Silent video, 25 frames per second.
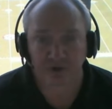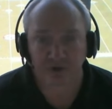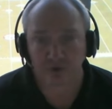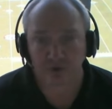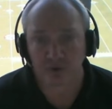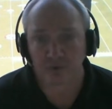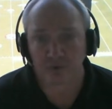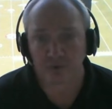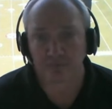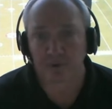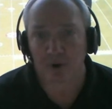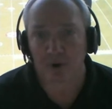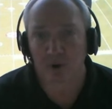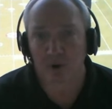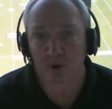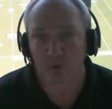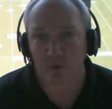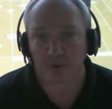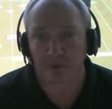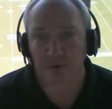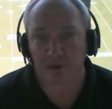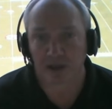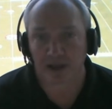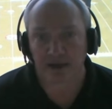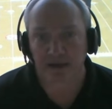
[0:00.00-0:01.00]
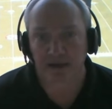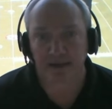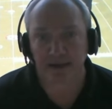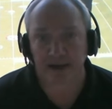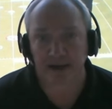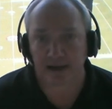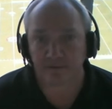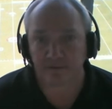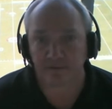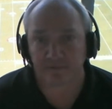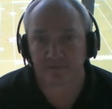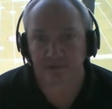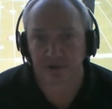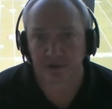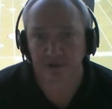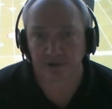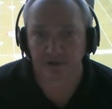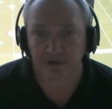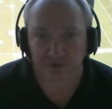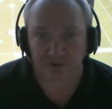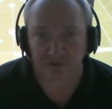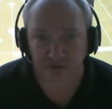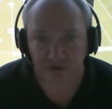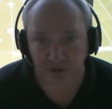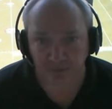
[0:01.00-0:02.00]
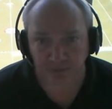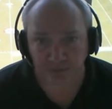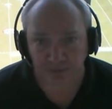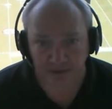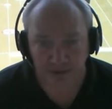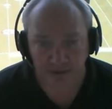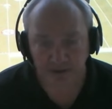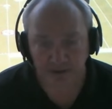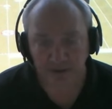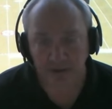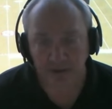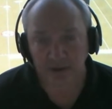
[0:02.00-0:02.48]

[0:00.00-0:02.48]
threw the ball with a lot of confidence and seemed to